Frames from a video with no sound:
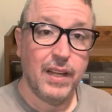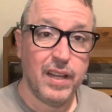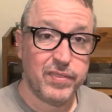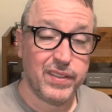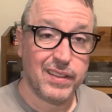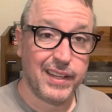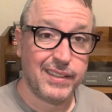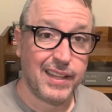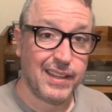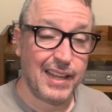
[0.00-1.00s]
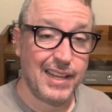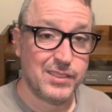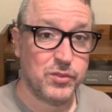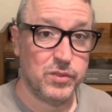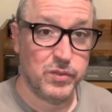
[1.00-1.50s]
If you like that
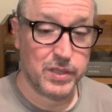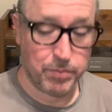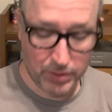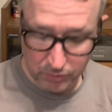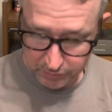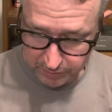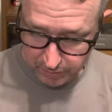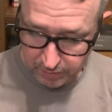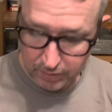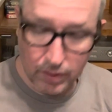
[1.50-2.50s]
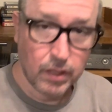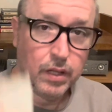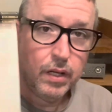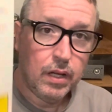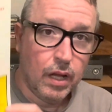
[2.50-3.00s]
last one with the poster,
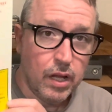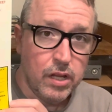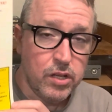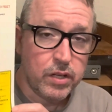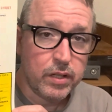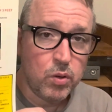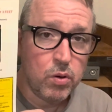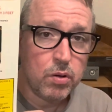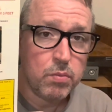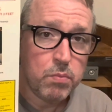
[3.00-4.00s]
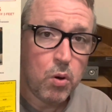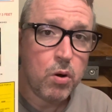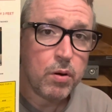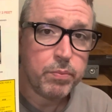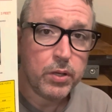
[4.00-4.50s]
you can order
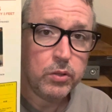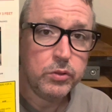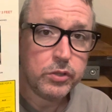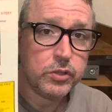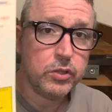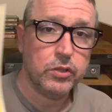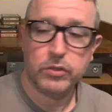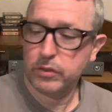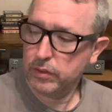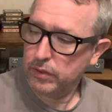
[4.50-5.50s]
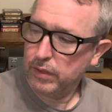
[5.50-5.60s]
more posters.